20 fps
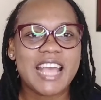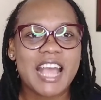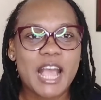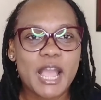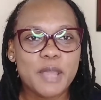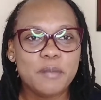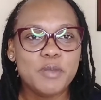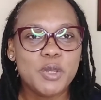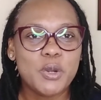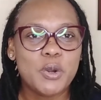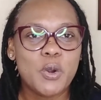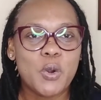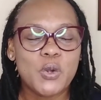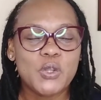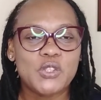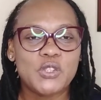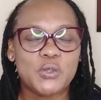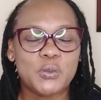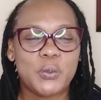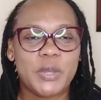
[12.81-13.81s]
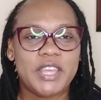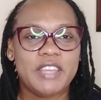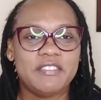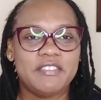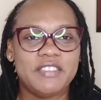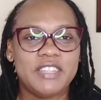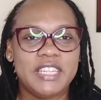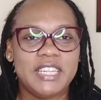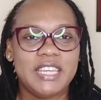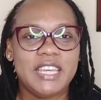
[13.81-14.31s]
I'm your host,
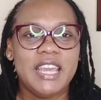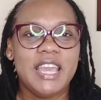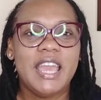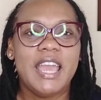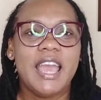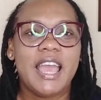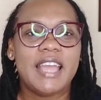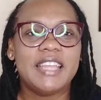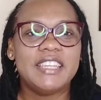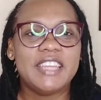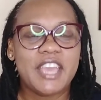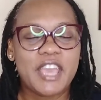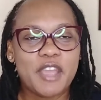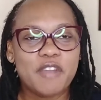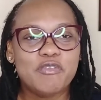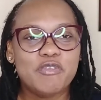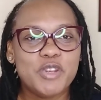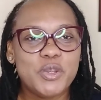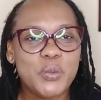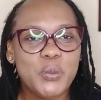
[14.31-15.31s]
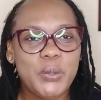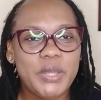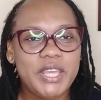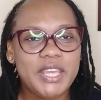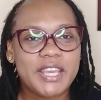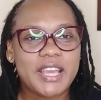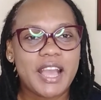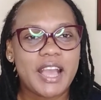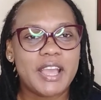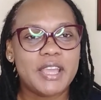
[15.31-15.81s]
Waveney, and every
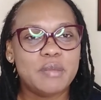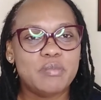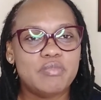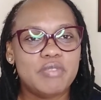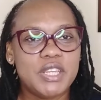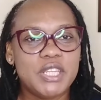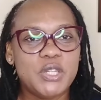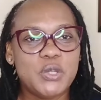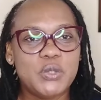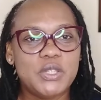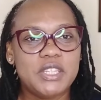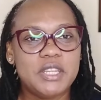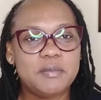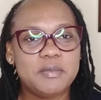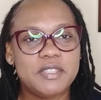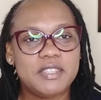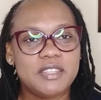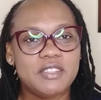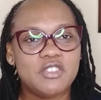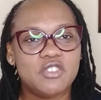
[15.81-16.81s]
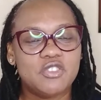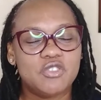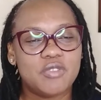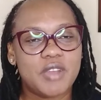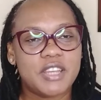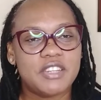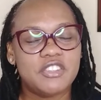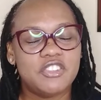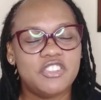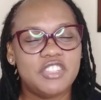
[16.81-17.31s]
week I bring you tips and
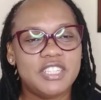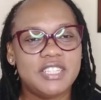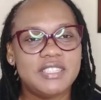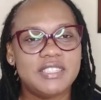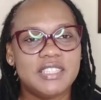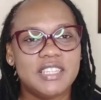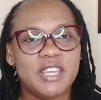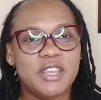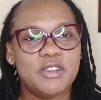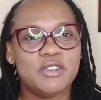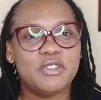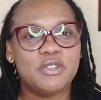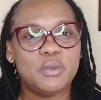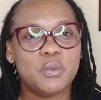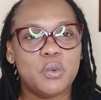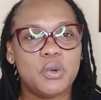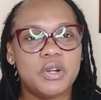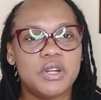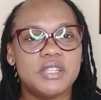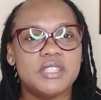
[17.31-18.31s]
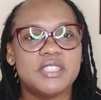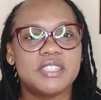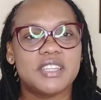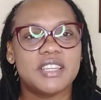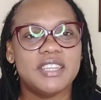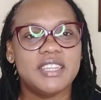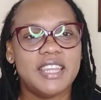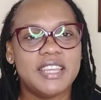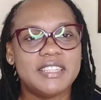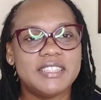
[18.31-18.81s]
strategies geared towards
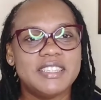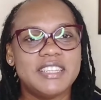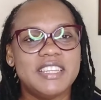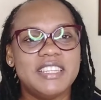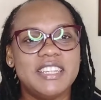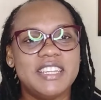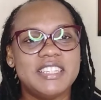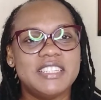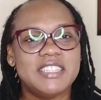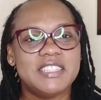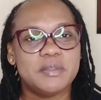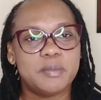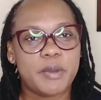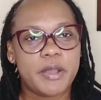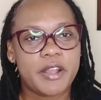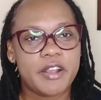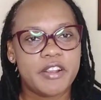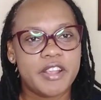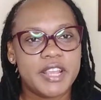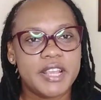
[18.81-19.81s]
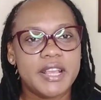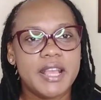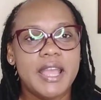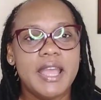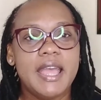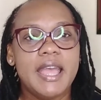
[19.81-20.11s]
connecting, inspiring,